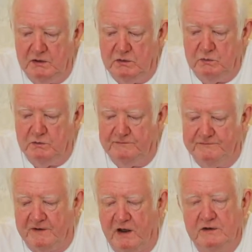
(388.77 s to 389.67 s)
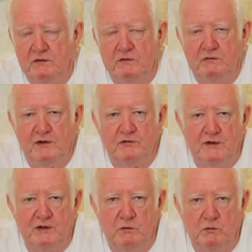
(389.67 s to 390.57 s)
will find that this
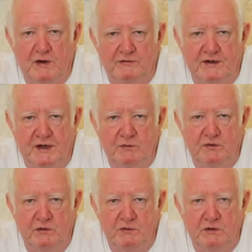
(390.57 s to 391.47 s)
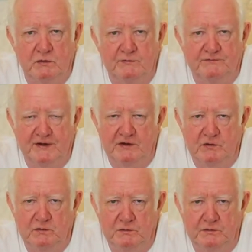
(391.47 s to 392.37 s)
reading will resonate with you and it will fit
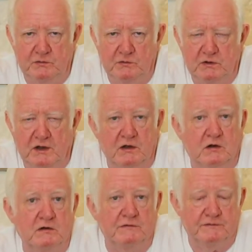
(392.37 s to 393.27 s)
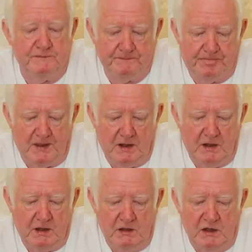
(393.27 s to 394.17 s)
you to like a glove.
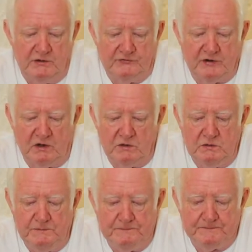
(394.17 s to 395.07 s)
And so